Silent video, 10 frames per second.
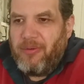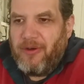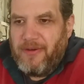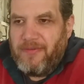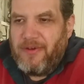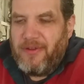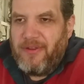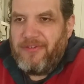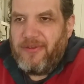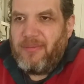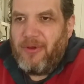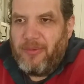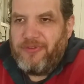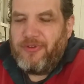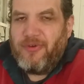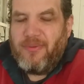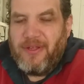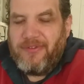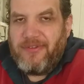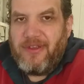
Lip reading: probably find there's some optional ones